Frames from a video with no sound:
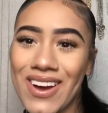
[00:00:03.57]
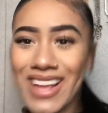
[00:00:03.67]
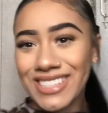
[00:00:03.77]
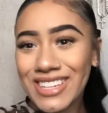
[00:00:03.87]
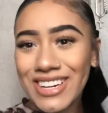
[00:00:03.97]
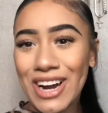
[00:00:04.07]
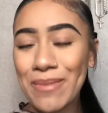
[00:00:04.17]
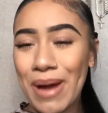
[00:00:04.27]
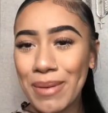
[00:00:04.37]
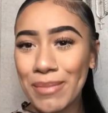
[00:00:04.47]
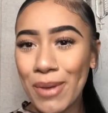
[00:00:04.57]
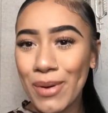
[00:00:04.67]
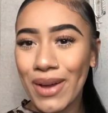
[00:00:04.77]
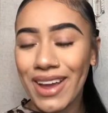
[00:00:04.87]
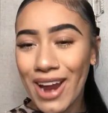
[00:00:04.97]
It's your girl Mommy
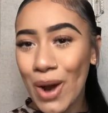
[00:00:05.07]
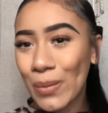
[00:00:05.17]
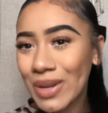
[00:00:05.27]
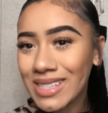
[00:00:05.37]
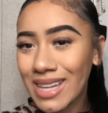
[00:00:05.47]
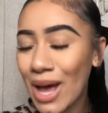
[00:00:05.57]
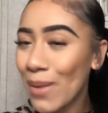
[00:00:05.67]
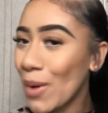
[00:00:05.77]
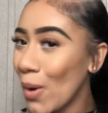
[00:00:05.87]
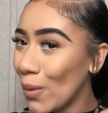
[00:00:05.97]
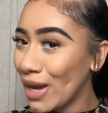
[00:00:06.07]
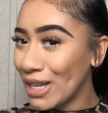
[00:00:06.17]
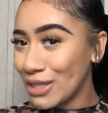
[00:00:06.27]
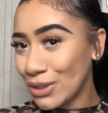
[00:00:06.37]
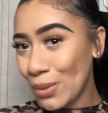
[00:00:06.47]
Momo here. What's up? Oh, what
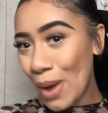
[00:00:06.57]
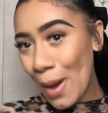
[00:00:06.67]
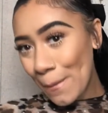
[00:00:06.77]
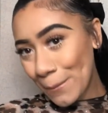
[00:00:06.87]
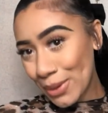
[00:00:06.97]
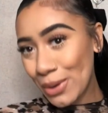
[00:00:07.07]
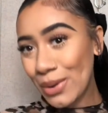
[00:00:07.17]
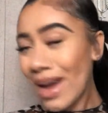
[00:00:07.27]
it do, boo?